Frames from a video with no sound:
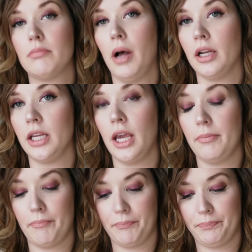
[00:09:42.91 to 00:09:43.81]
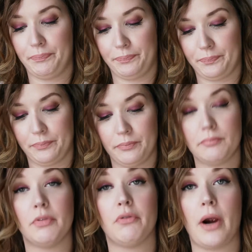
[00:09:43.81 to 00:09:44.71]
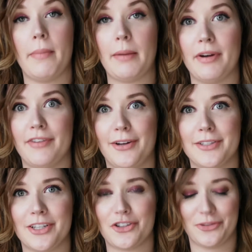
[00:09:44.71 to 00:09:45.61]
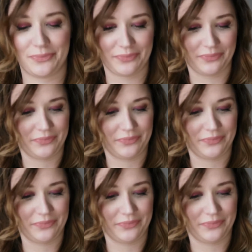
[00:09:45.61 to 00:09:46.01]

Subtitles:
pun game before I make my final decision.